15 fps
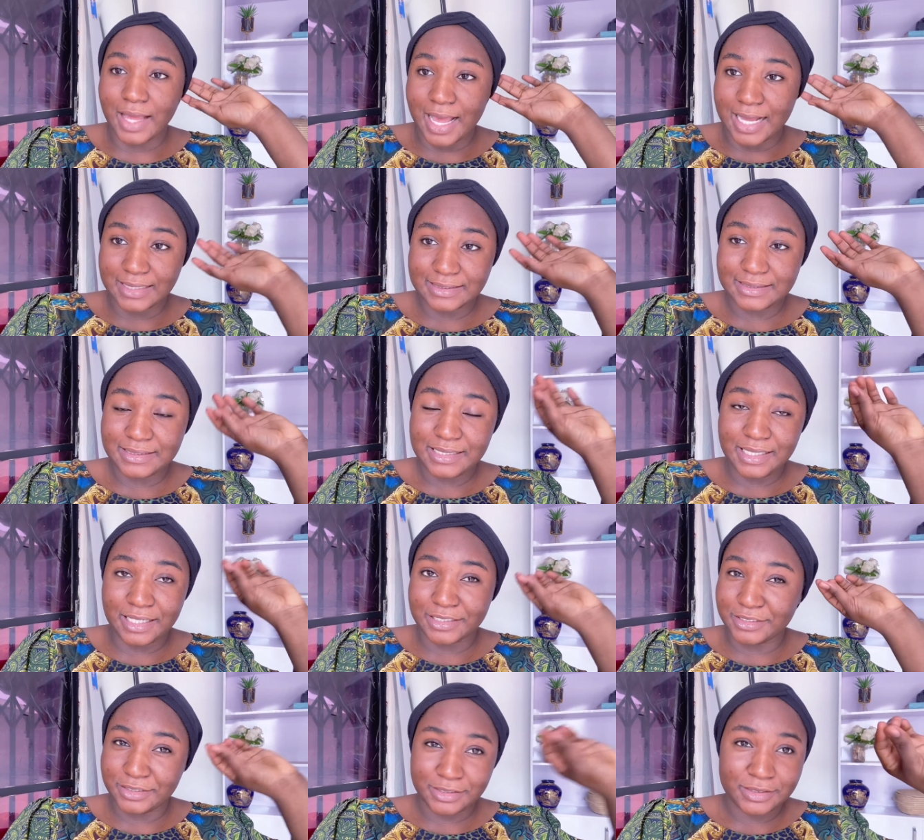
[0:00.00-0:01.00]
and Z
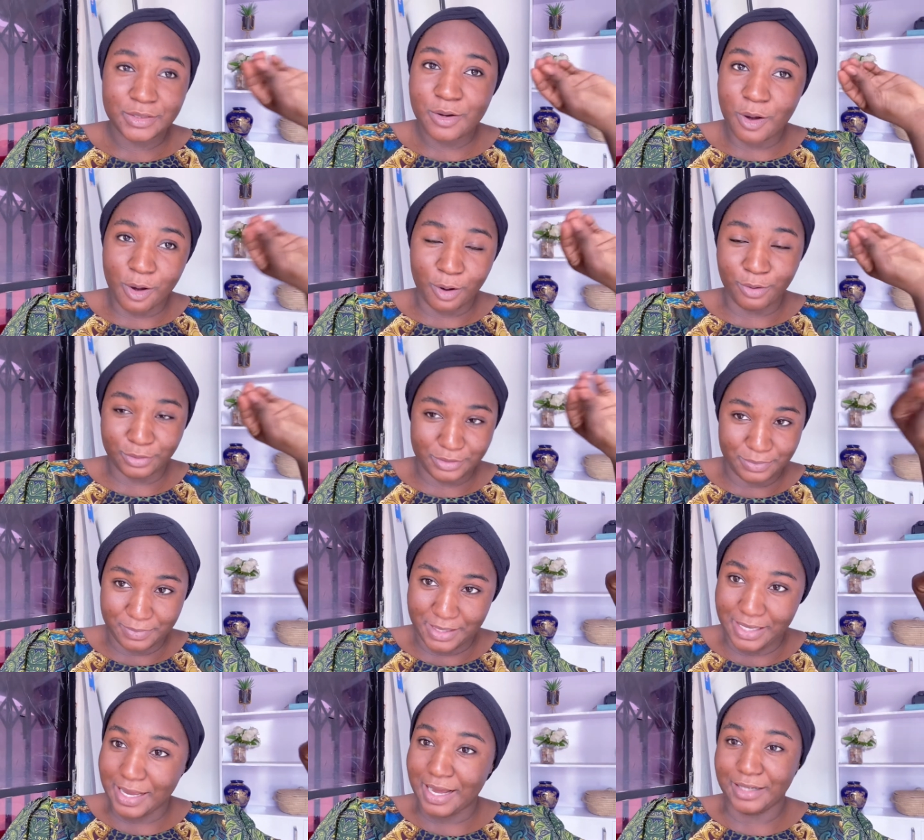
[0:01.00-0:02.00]
legit called
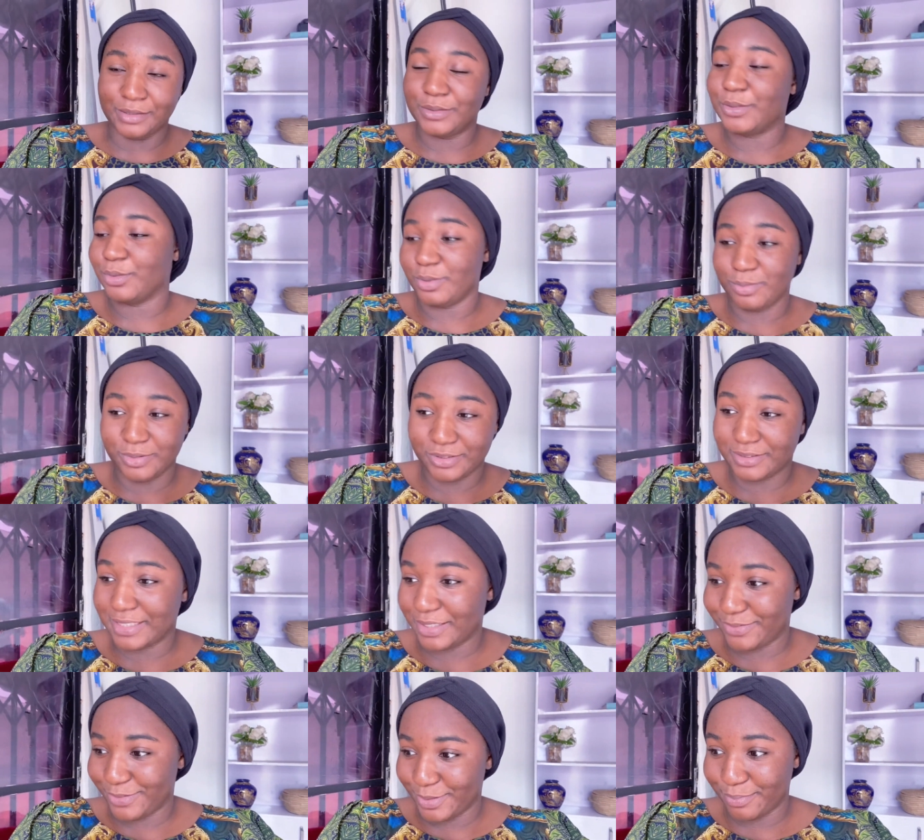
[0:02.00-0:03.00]
me and told me to
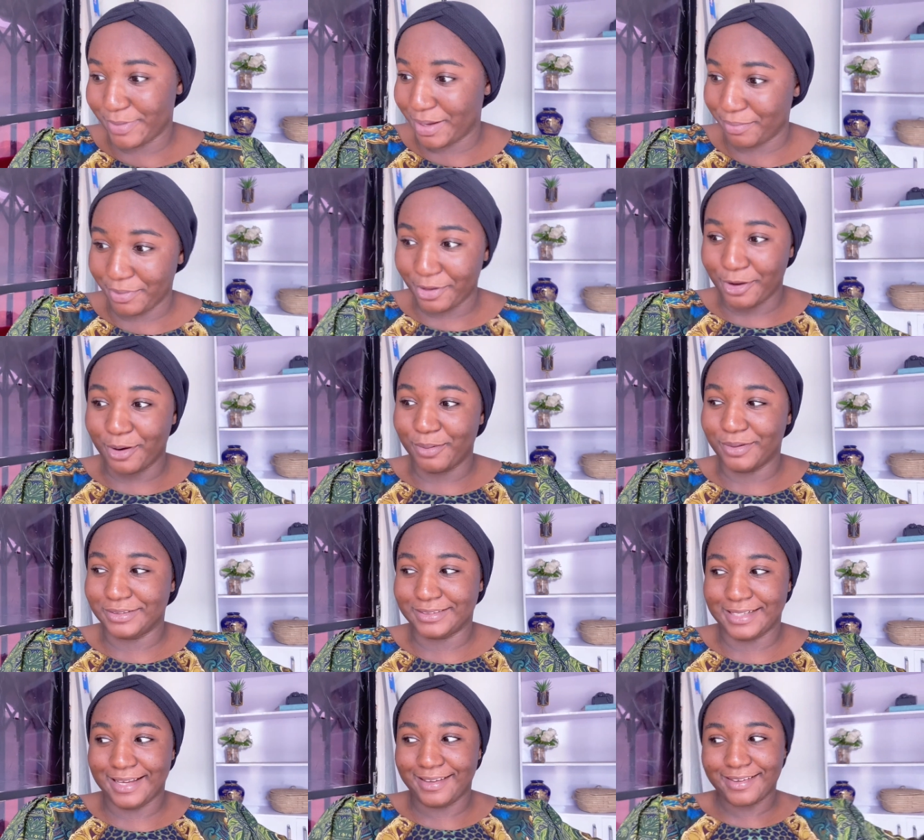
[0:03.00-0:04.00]
start doing my makeup. I was
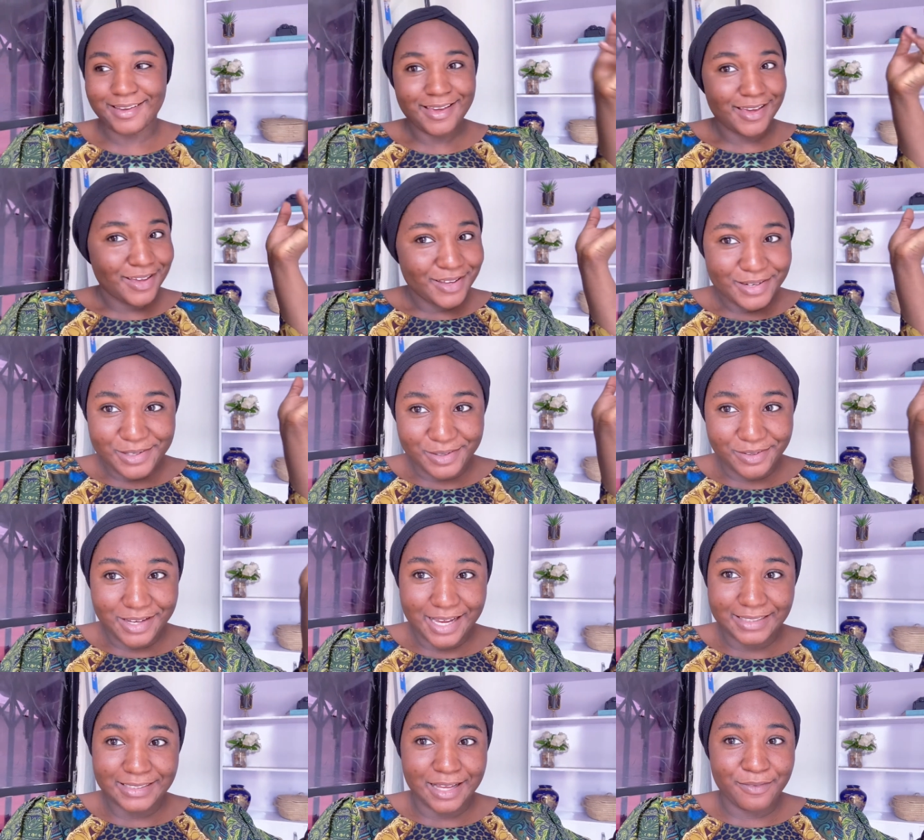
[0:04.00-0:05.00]
like, do you
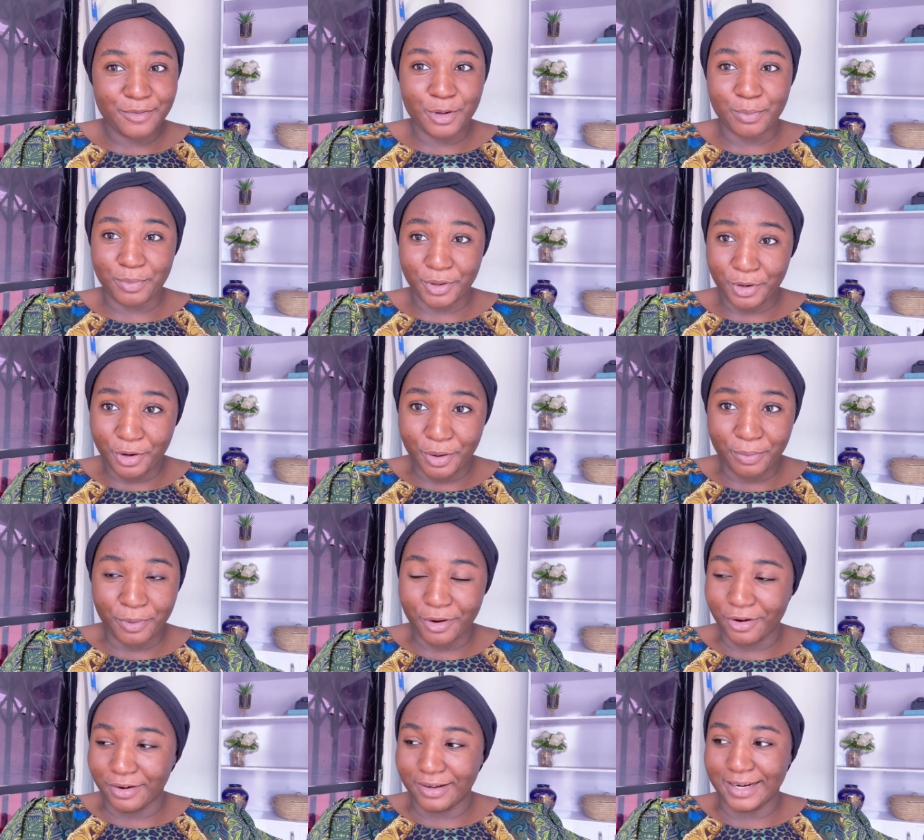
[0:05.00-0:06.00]
guys have your makeup
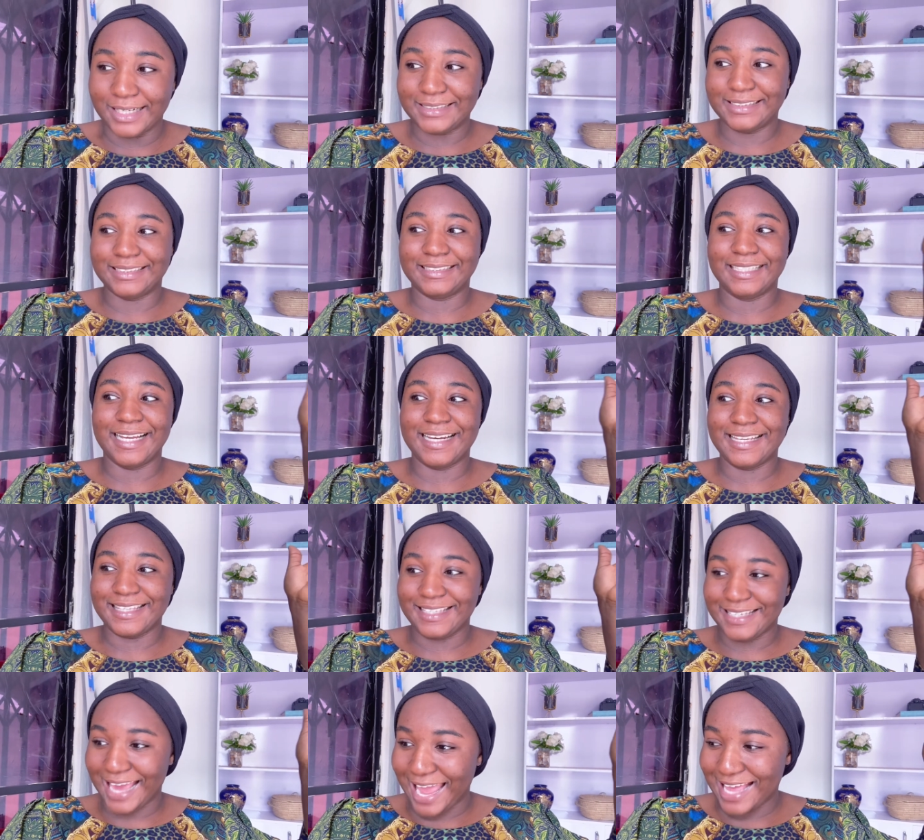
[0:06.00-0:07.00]
on? And she said,
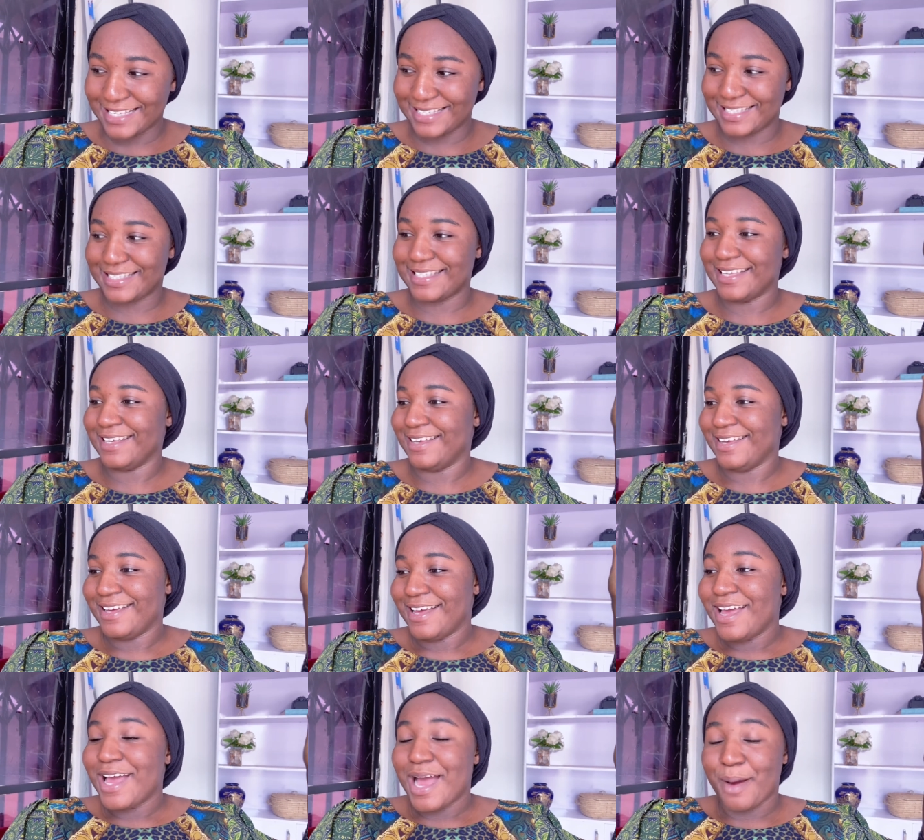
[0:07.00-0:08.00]
yes.
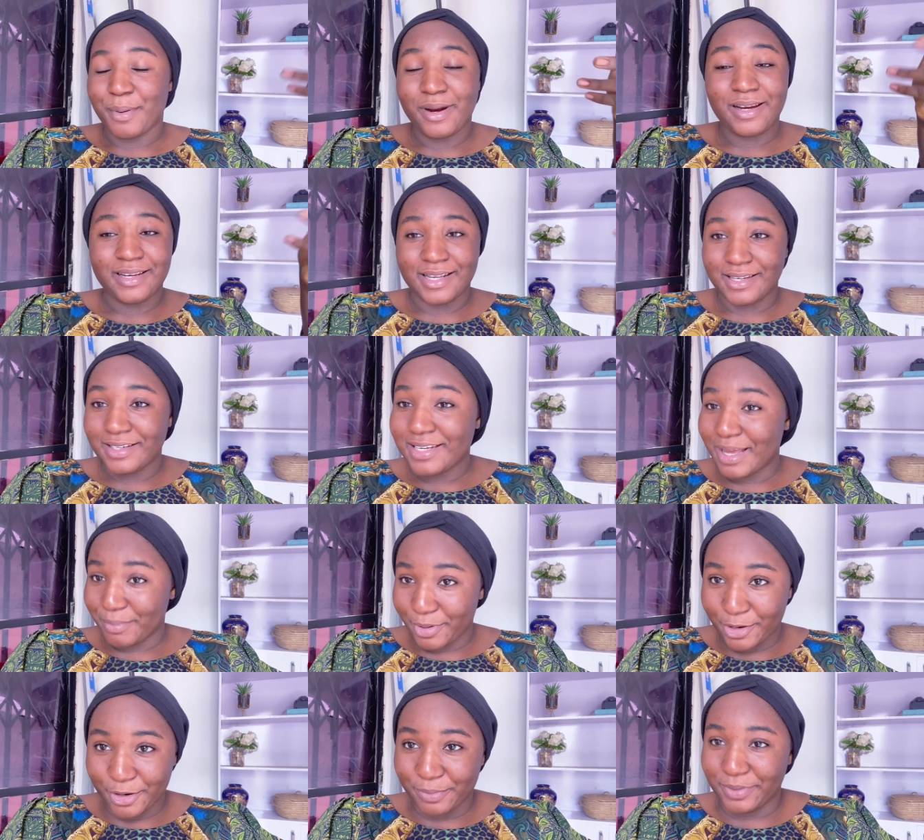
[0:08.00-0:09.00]
Apparently they did their
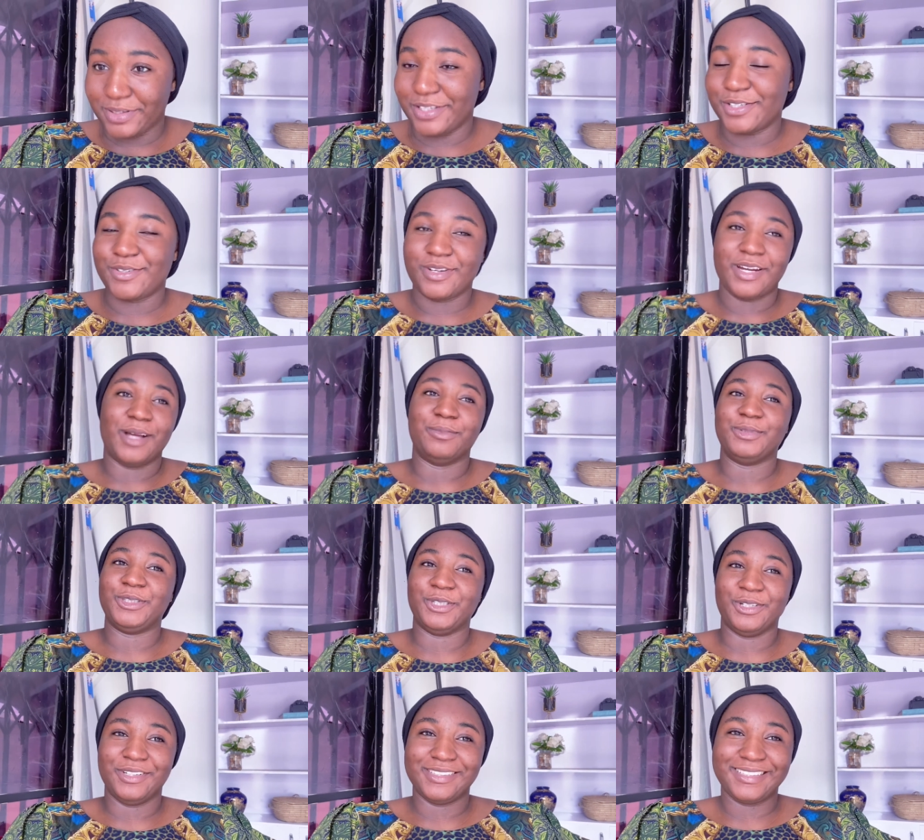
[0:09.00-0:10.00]
makeup in the train, I'm sure.